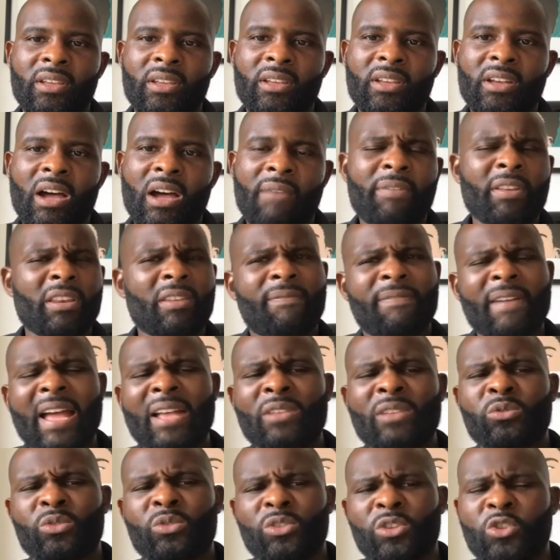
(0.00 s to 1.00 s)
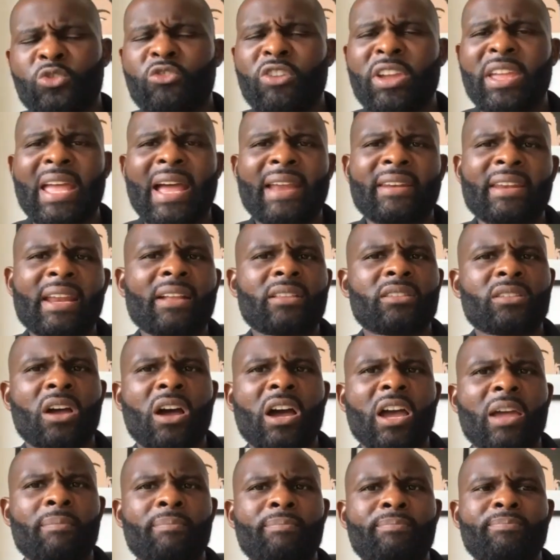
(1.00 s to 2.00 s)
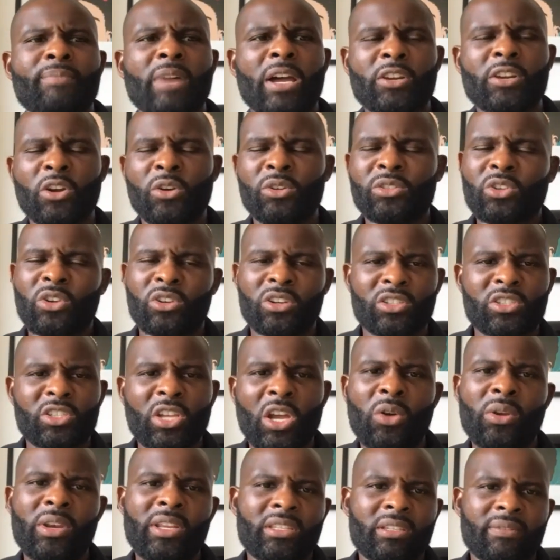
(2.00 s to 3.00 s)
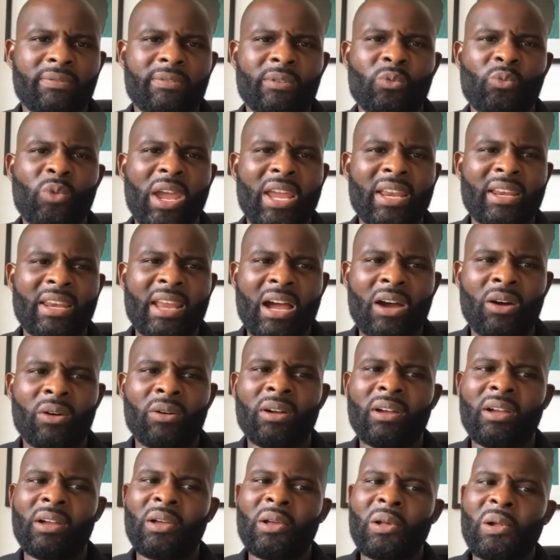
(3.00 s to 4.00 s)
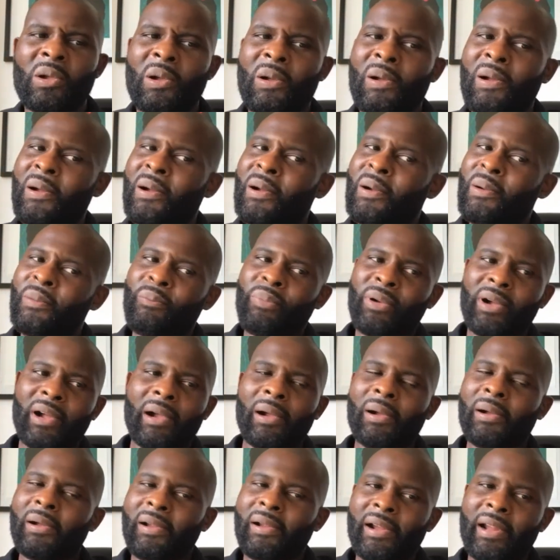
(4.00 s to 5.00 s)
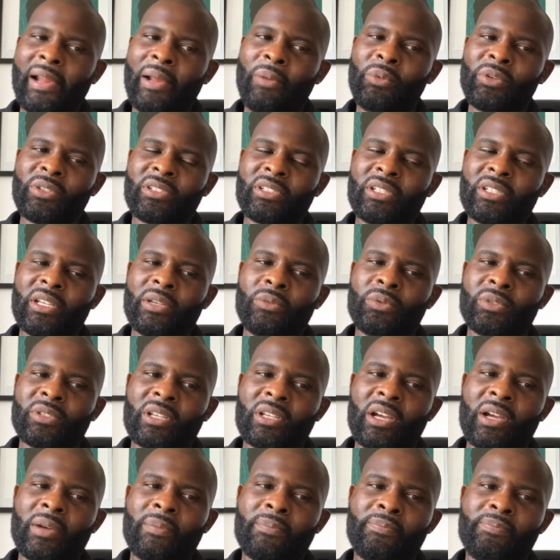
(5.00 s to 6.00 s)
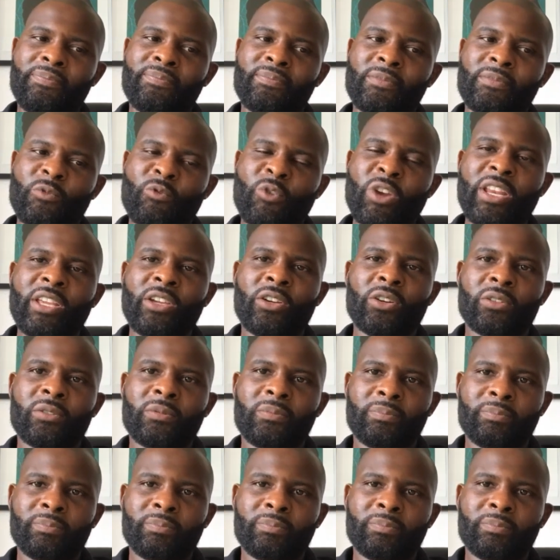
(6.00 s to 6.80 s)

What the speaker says: I think the fans would agree at that time. I know it's gone a totally different way now, but it was really good.